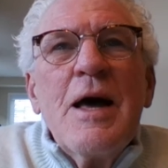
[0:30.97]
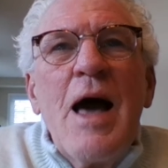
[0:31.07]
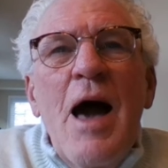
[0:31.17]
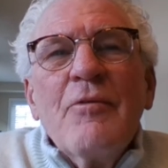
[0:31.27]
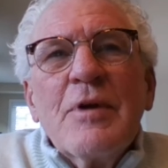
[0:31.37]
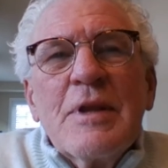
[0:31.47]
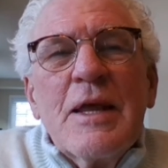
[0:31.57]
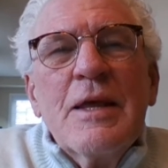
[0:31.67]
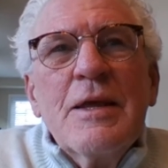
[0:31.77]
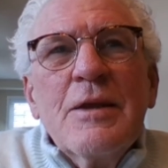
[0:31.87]
having to
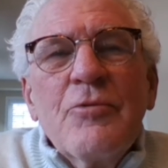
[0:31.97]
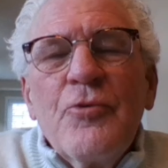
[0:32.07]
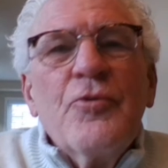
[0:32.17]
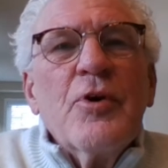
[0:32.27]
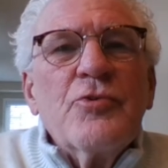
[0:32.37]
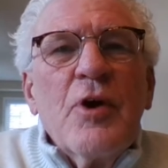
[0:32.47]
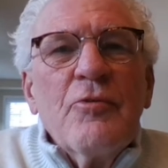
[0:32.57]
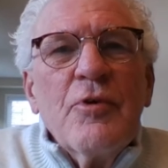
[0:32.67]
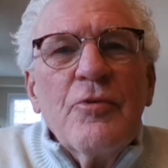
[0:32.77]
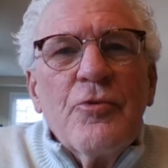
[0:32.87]
eat fish
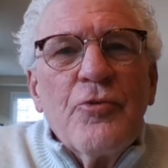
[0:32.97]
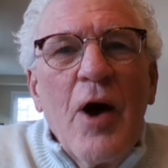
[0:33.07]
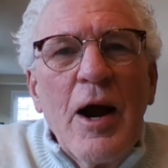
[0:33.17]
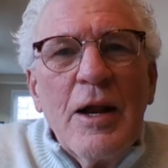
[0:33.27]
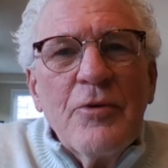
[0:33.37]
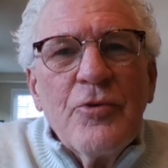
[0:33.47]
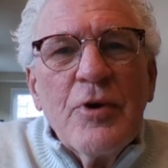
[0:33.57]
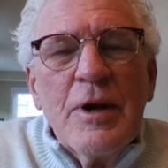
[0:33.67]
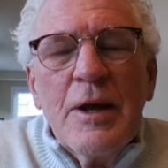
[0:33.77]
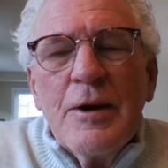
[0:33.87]
every Friday for
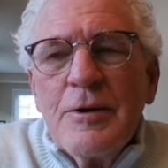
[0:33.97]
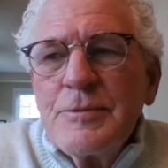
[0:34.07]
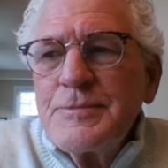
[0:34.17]
dinner.